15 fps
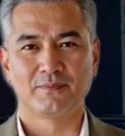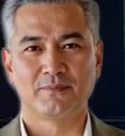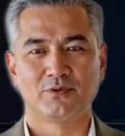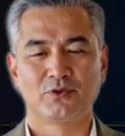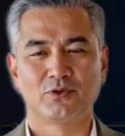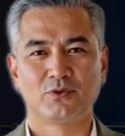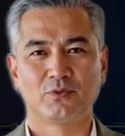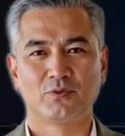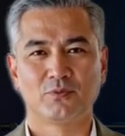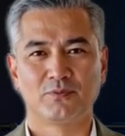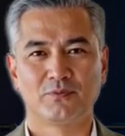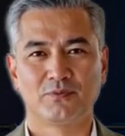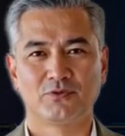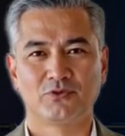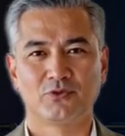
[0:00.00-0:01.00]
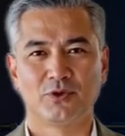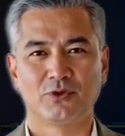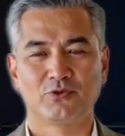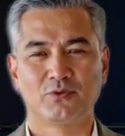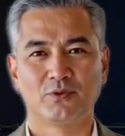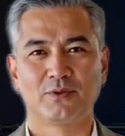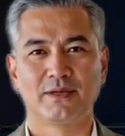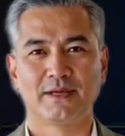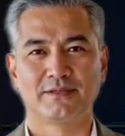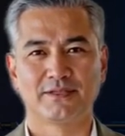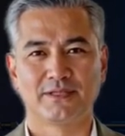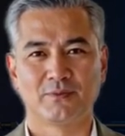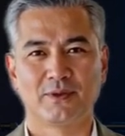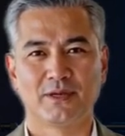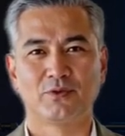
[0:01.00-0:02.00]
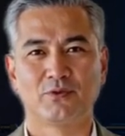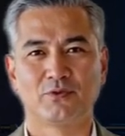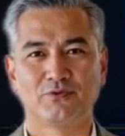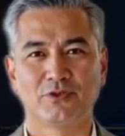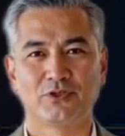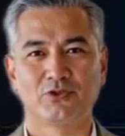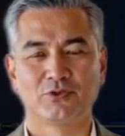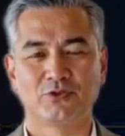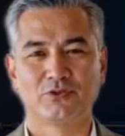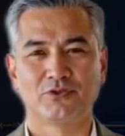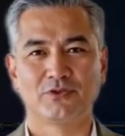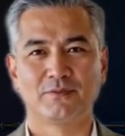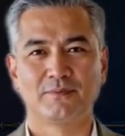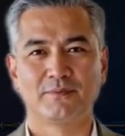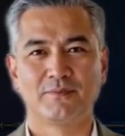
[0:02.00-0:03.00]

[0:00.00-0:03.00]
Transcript: 2. Structural and theoretical features.